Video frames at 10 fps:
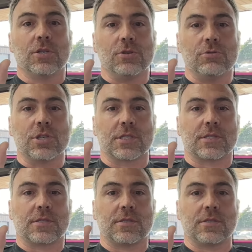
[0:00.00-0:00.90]
you
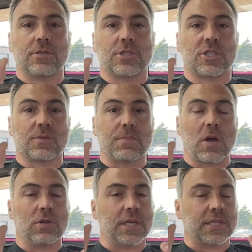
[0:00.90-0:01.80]
just
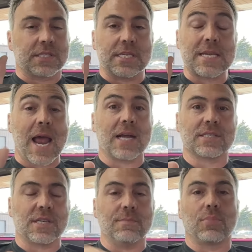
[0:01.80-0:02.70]
smelt like this nasty